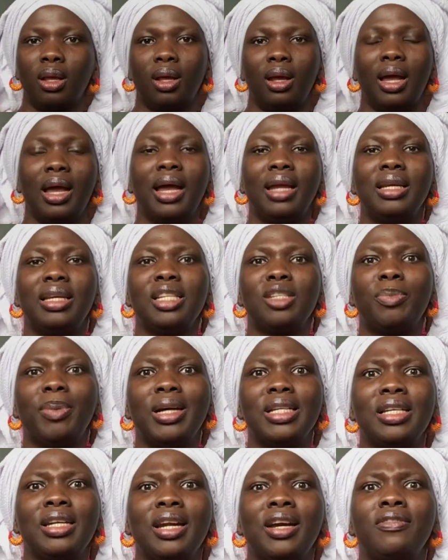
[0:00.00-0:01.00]
And this
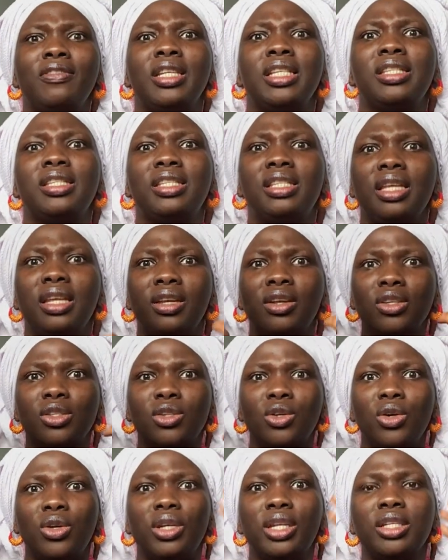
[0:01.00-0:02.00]
person have this serious
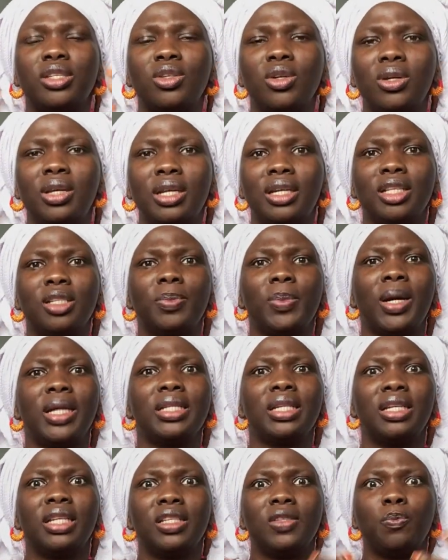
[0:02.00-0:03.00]
condition that this
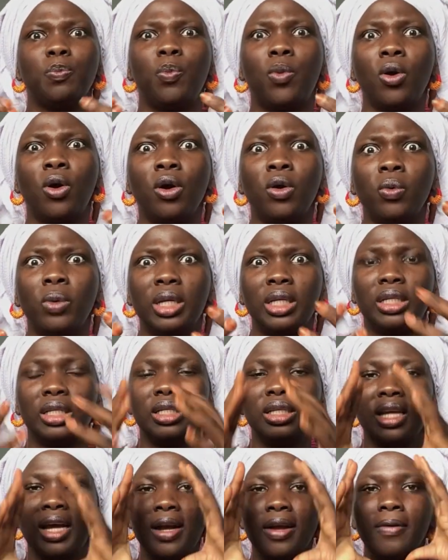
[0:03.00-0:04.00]
person is born with.
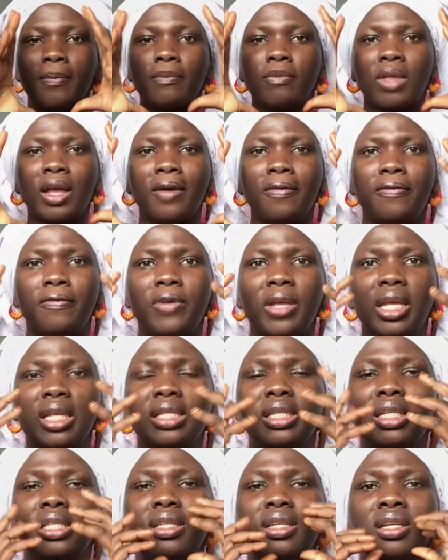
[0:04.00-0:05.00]
Her face
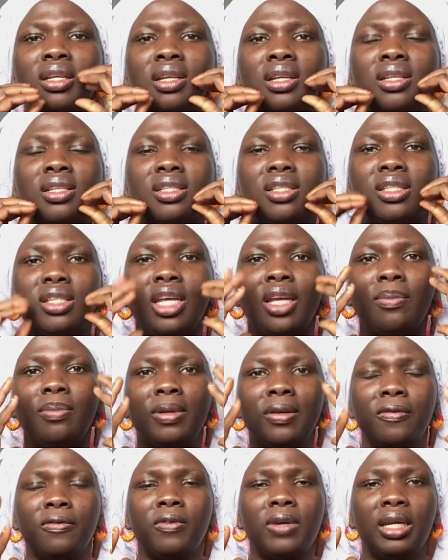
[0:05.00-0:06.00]
is really shaped
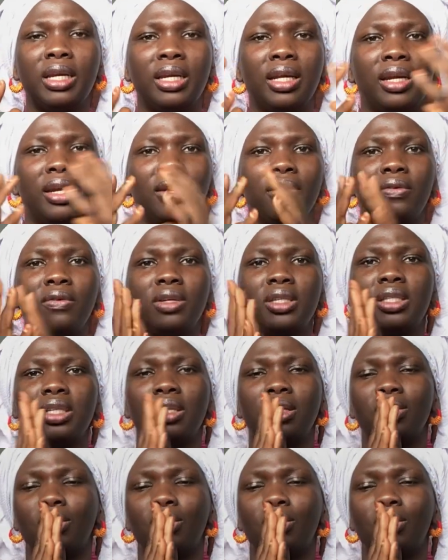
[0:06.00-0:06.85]
differently and everything.